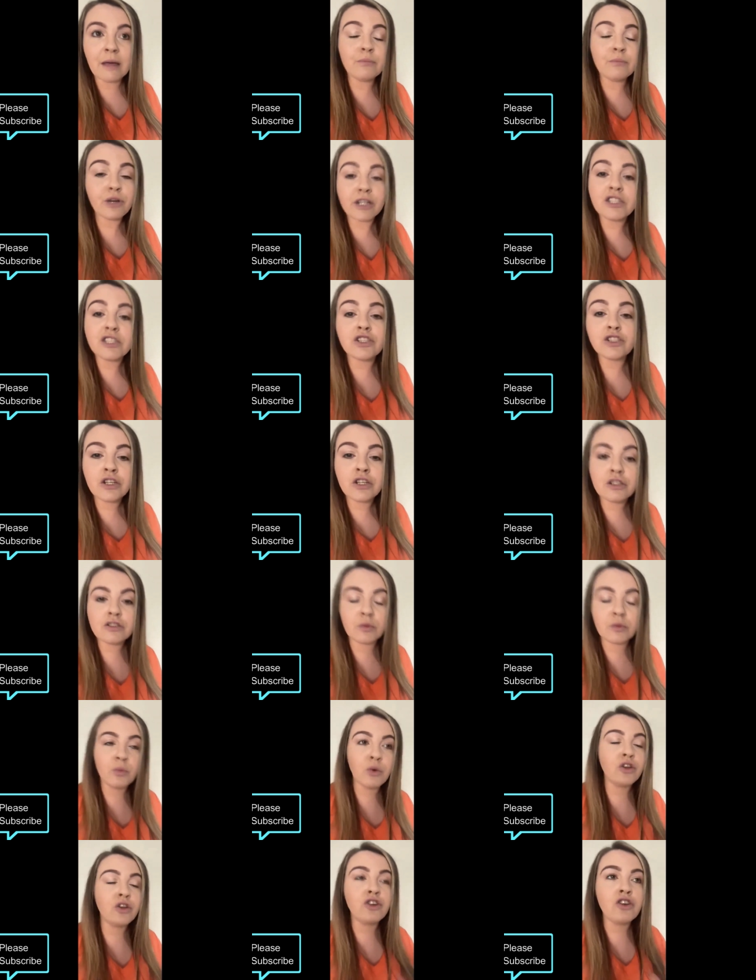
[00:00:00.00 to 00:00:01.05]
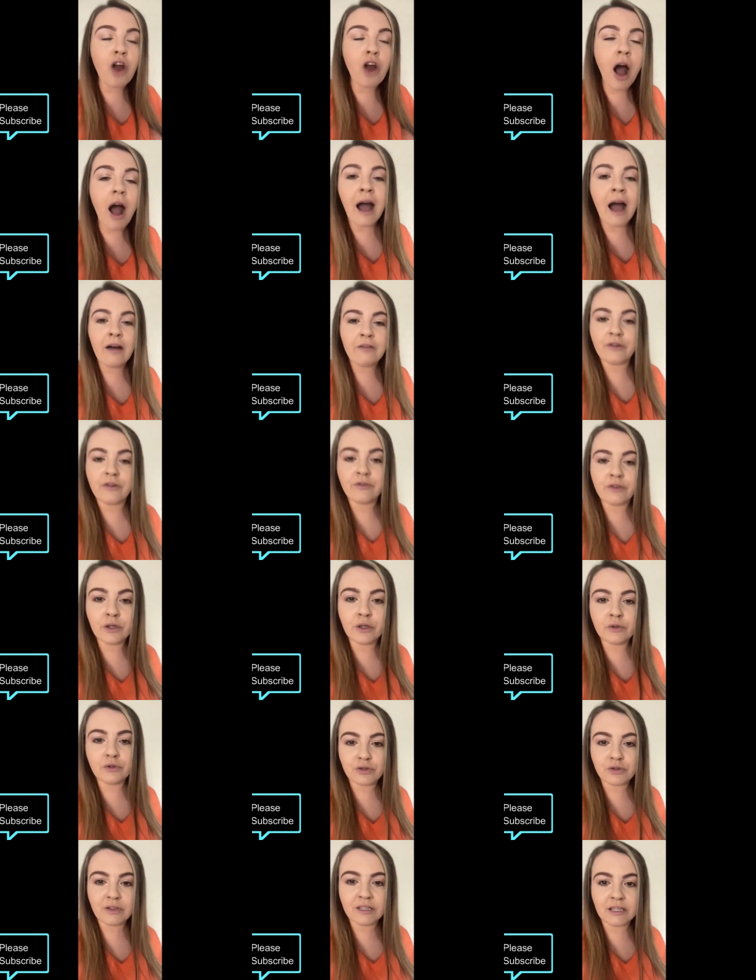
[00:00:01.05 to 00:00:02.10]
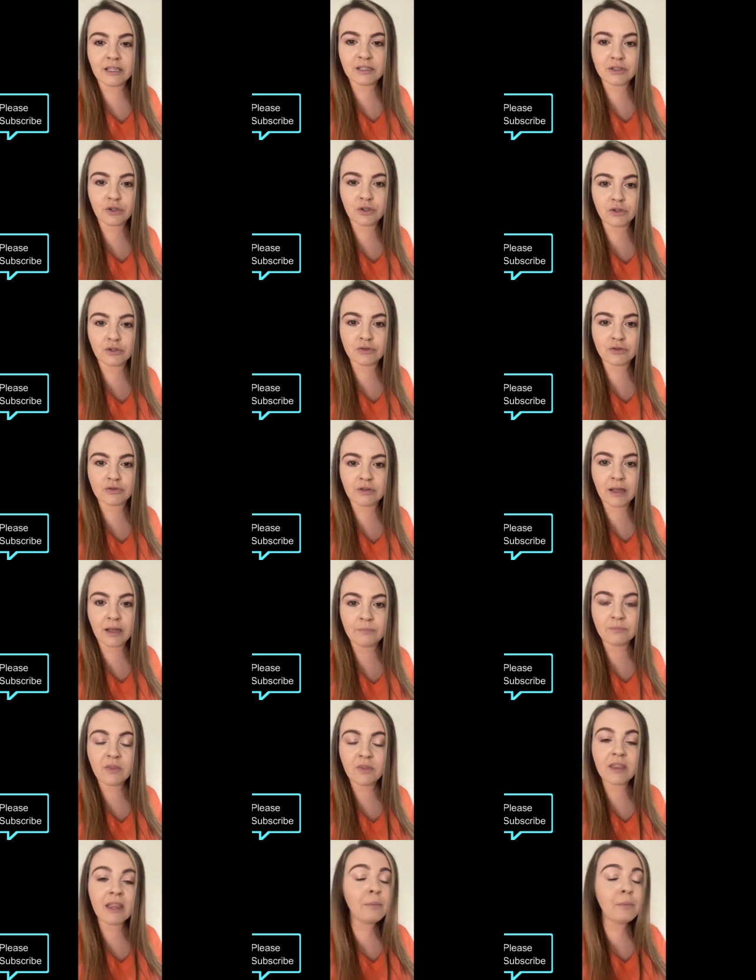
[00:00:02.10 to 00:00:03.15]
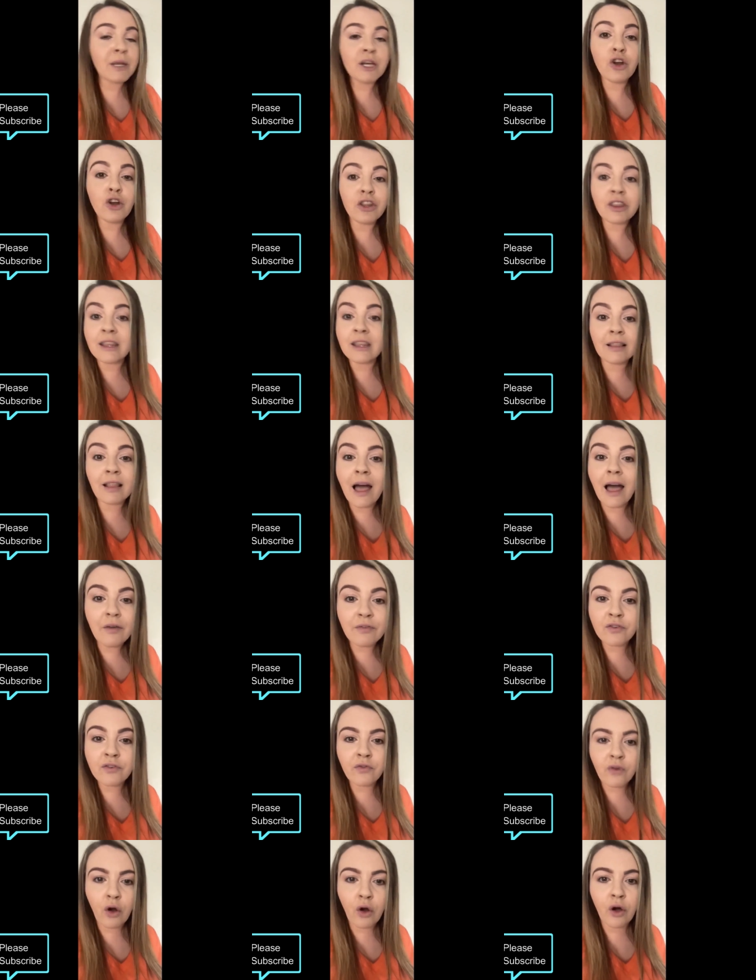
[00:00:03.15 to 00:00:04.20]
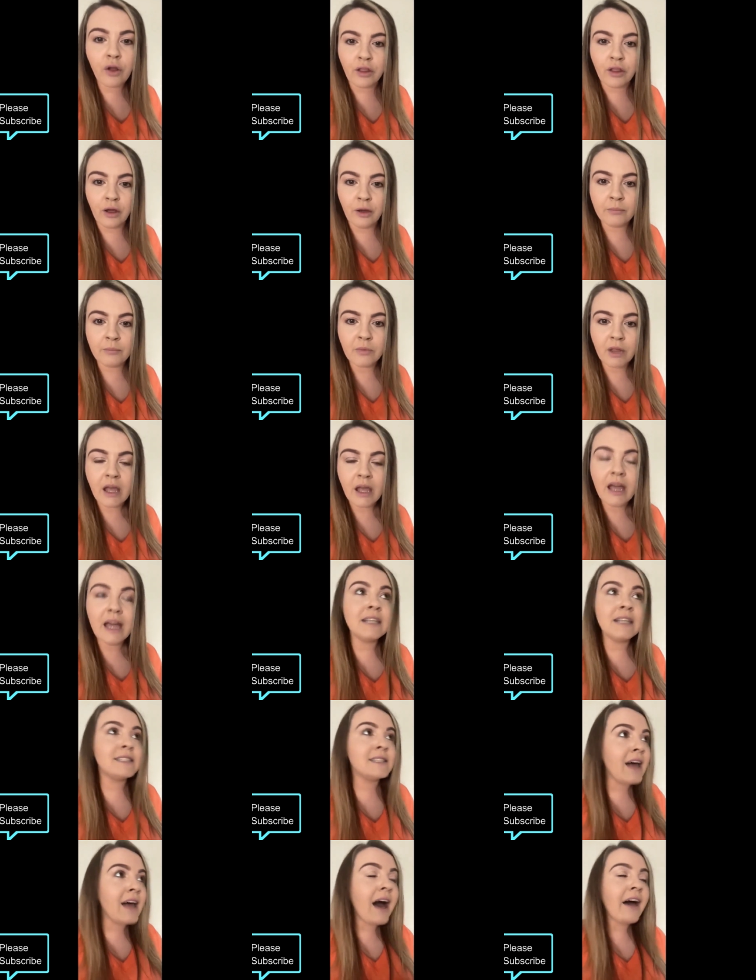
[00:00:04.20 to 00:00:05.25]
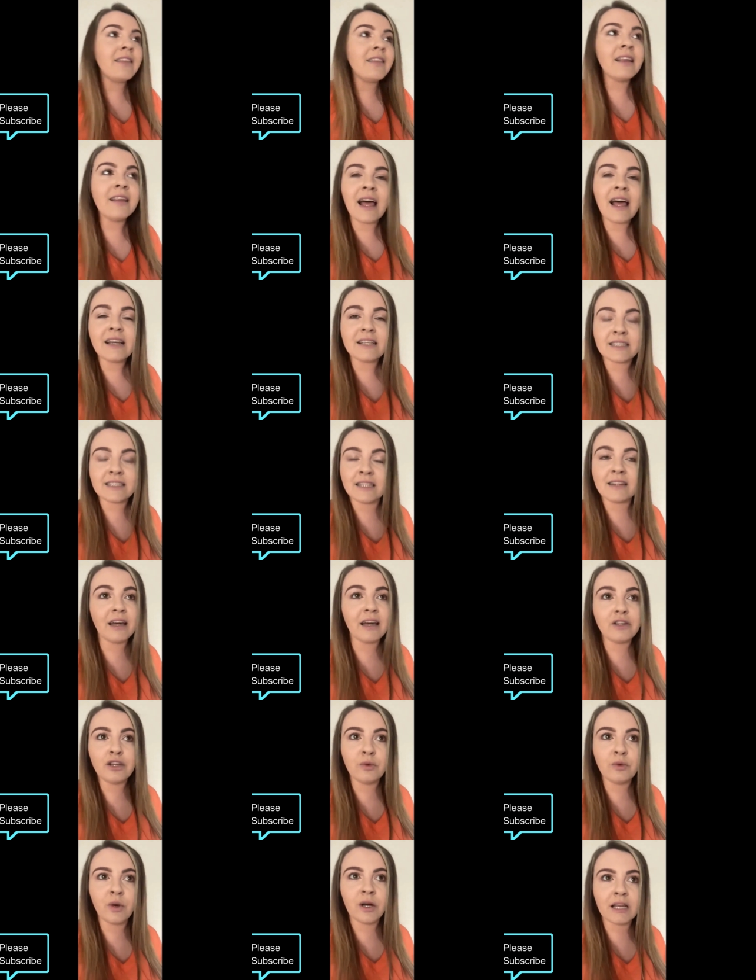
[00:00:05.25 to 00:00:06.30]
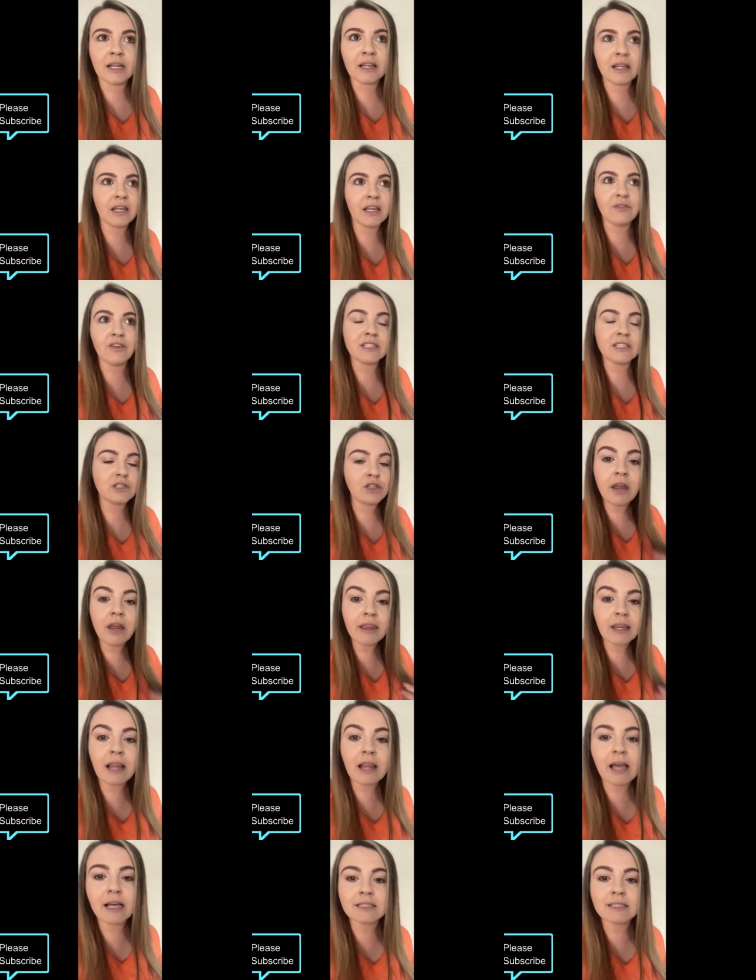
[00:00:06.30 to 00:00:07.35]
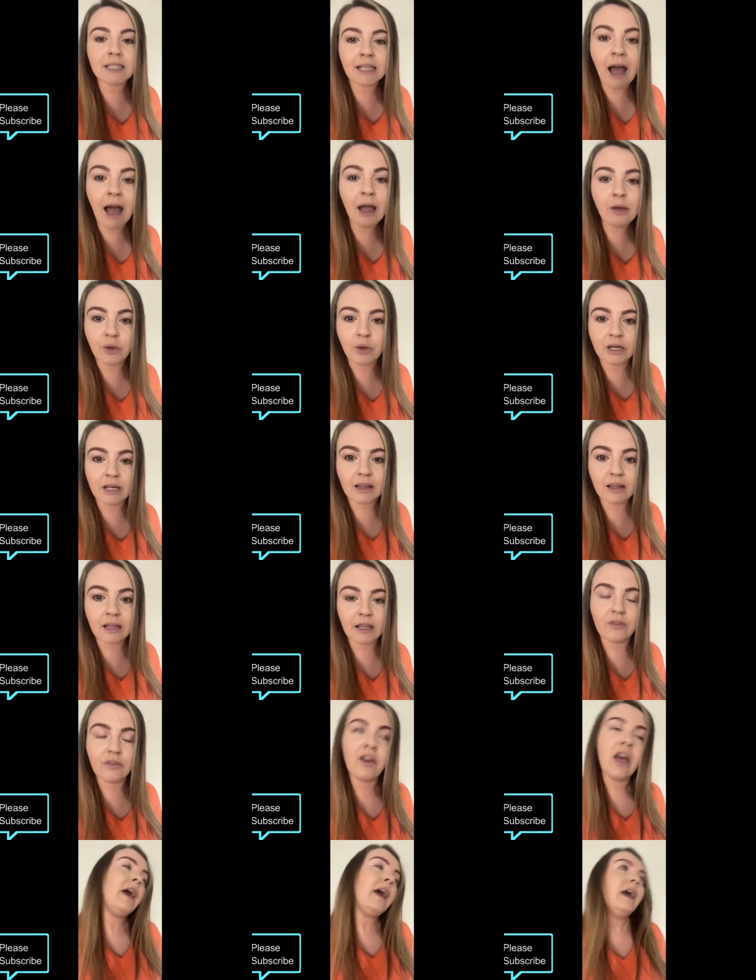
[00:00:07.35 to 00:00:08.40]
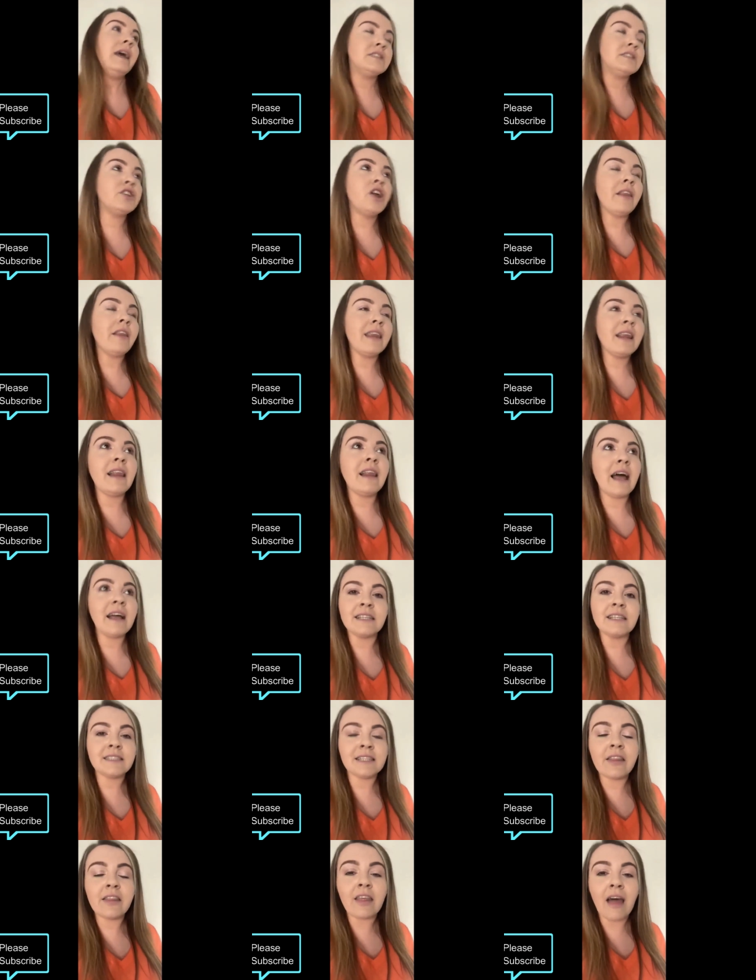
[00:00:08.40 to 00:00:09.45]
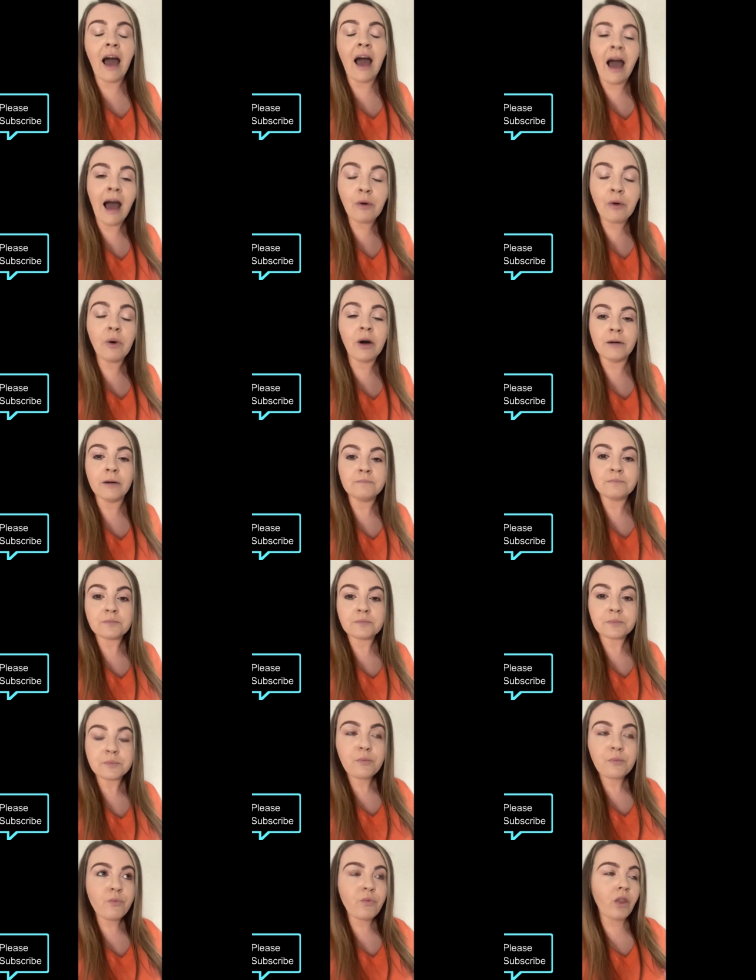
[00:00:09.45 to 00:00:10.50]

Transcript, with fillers: then British children will not have a future in this country. There'll be nothing left for them. Is that the legacy that you want to leave? It's not the legacy I want to leave. It's not the legacy that our,